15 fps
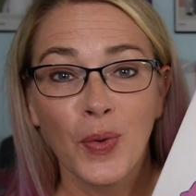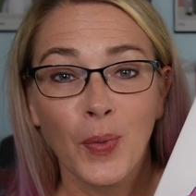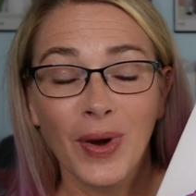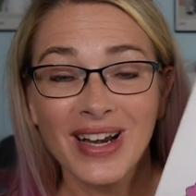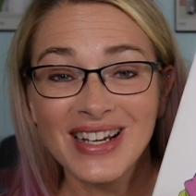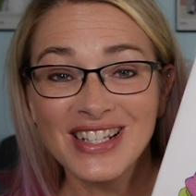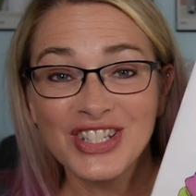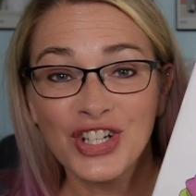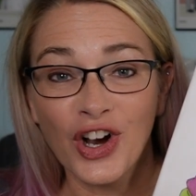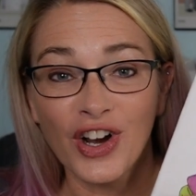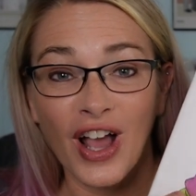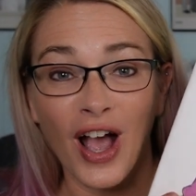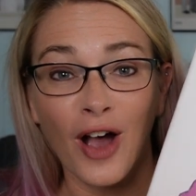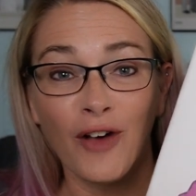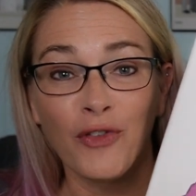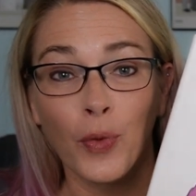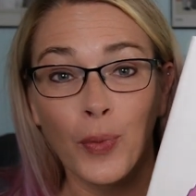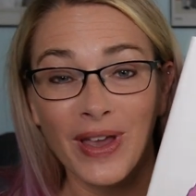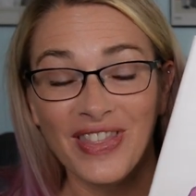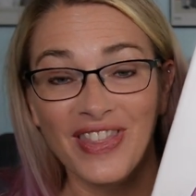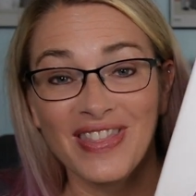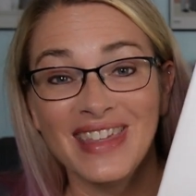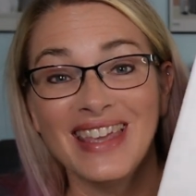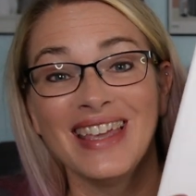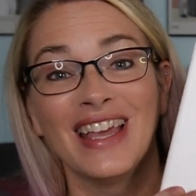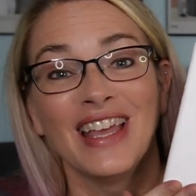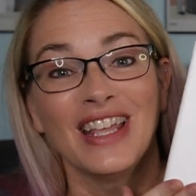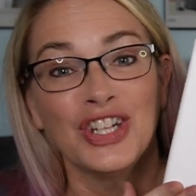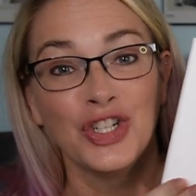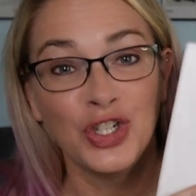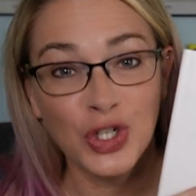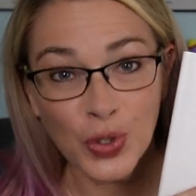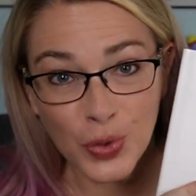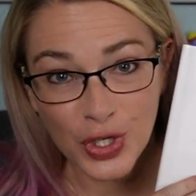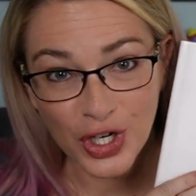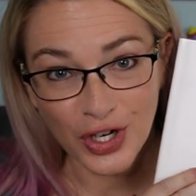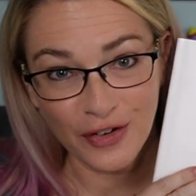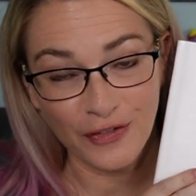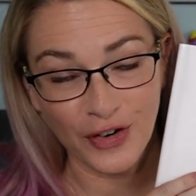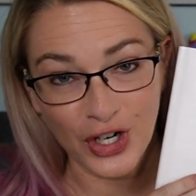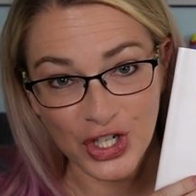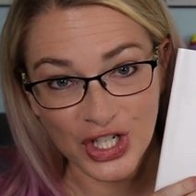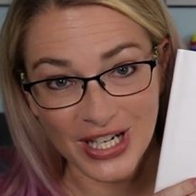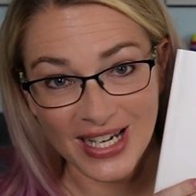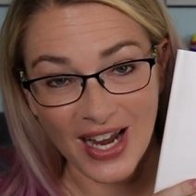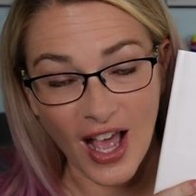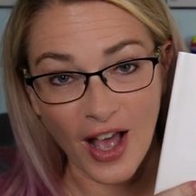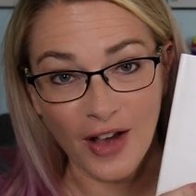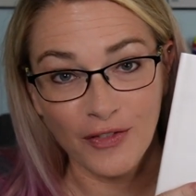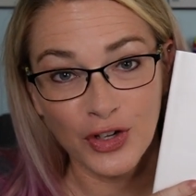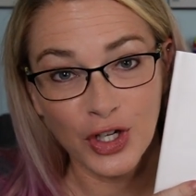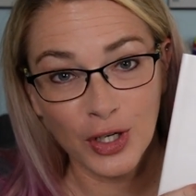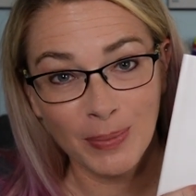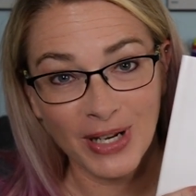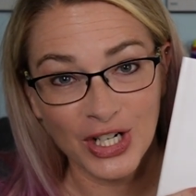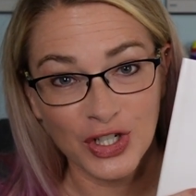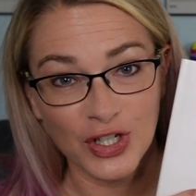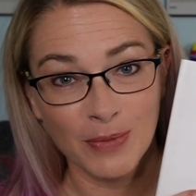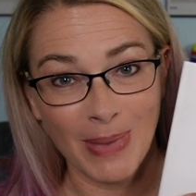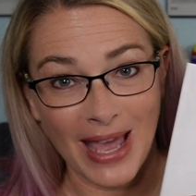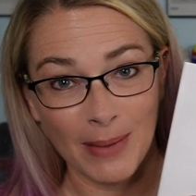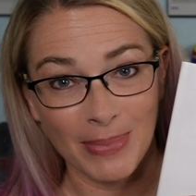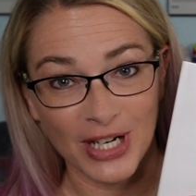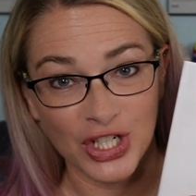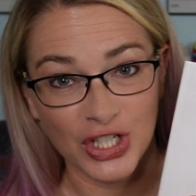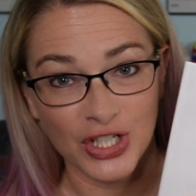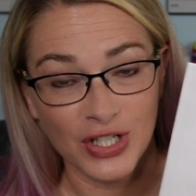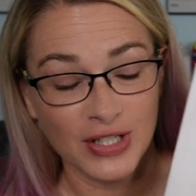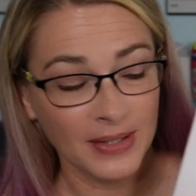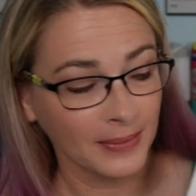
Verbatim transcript: We're going to start off with the junior version of Good Pictures, Bad Pictures.